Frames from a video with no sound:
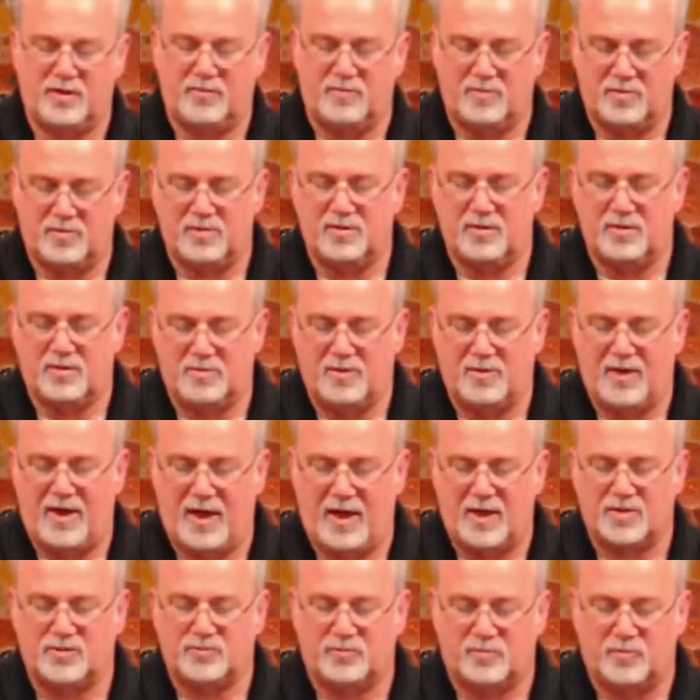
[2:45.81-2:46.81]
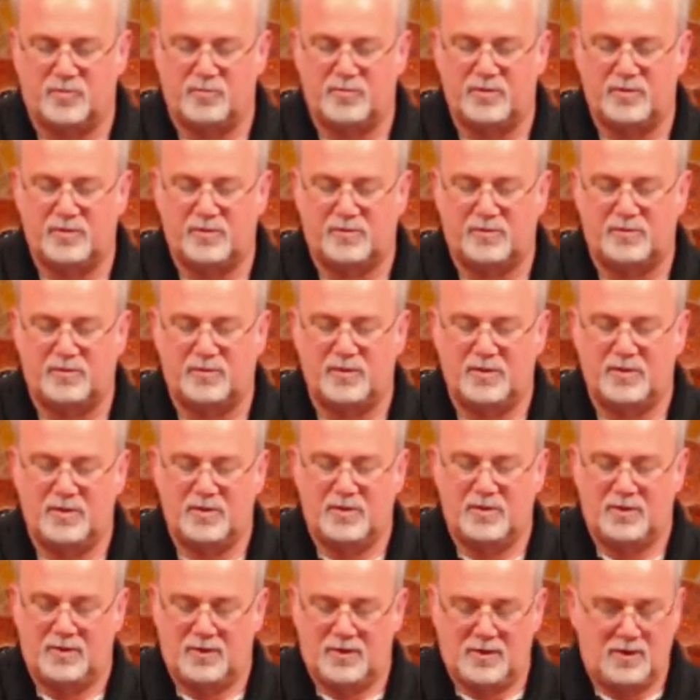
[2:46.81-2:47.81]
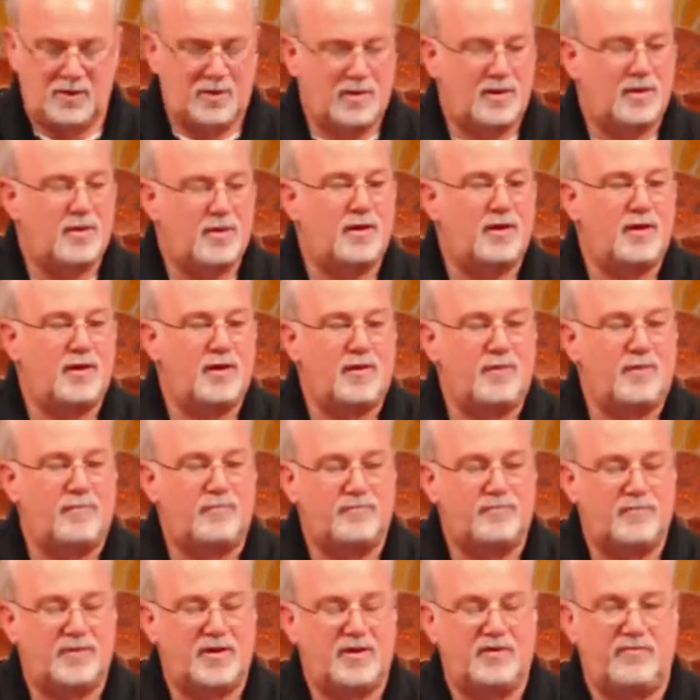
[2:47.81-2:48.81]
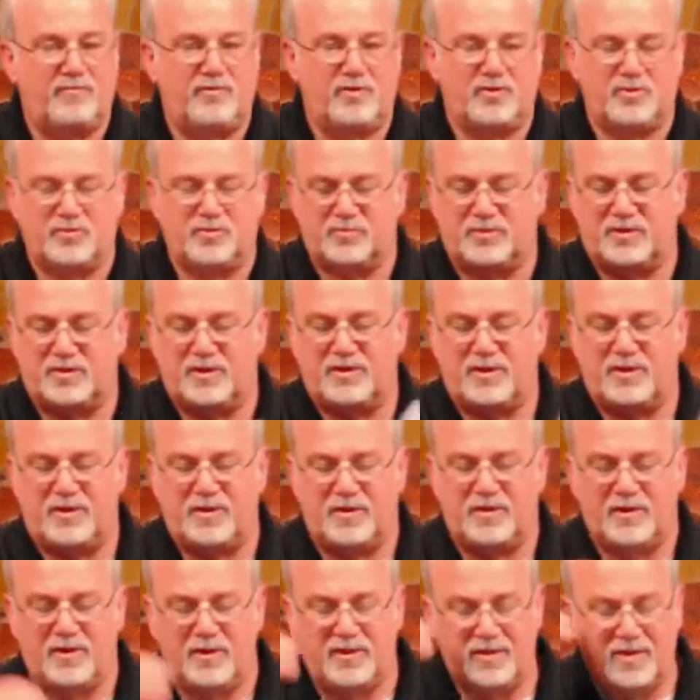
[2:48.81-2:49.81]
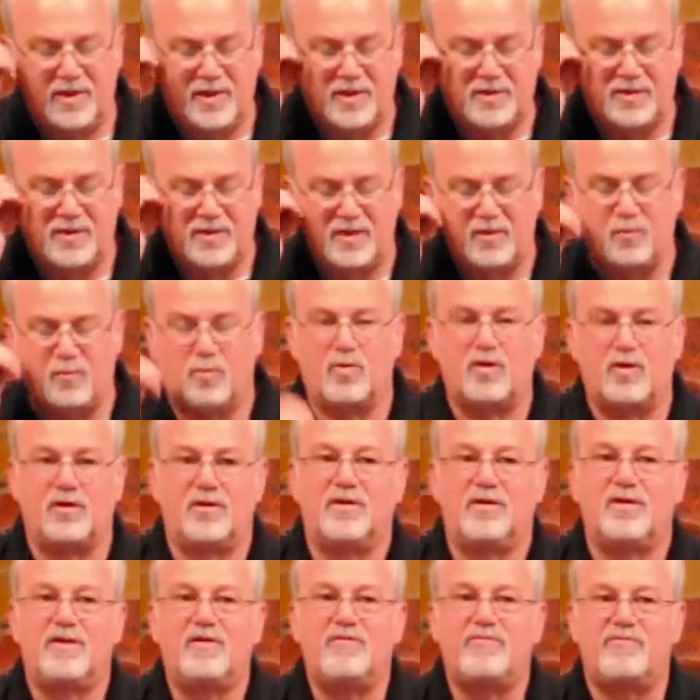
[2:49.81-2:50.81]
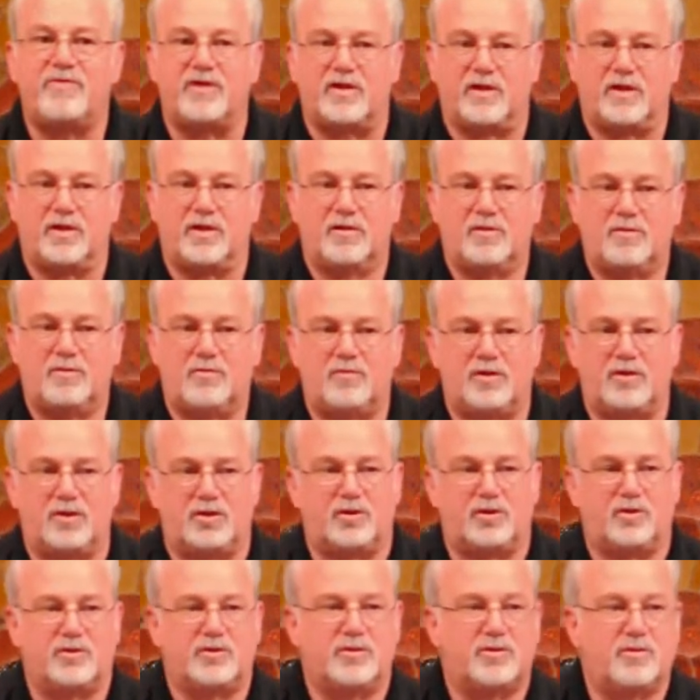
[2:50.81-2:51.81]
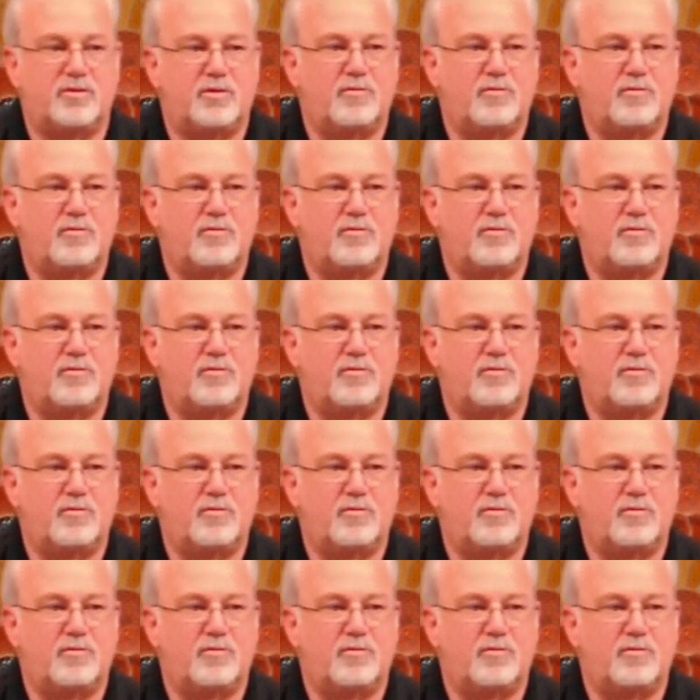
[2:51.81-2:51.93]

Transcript: They were they were actual real um, individuals, and then that they were living creatures.